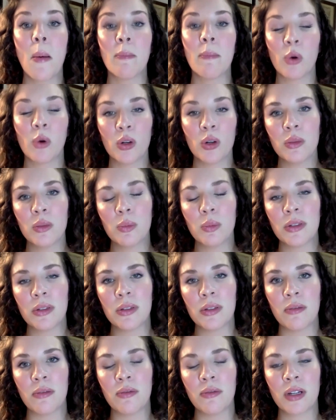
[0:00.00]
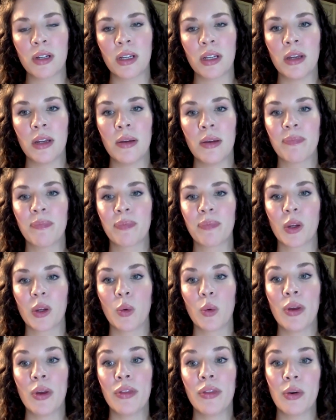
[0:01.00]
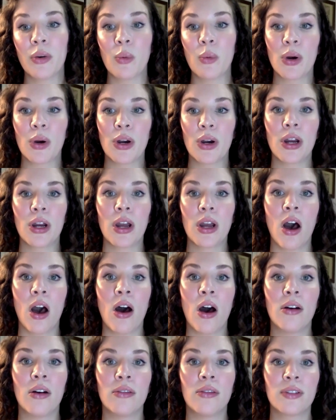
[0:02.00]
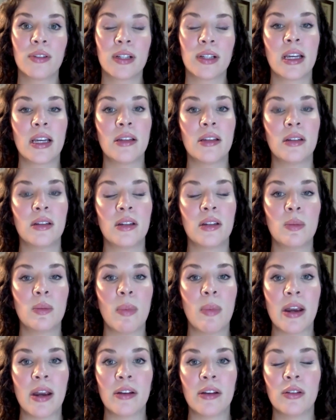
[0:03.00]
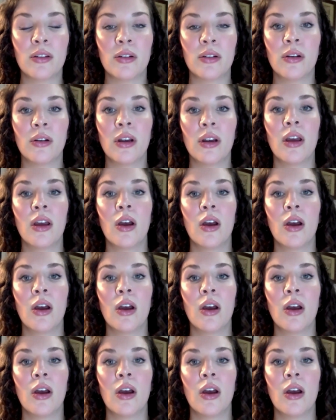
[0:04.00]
more specifically with the work of Clarice Lispector,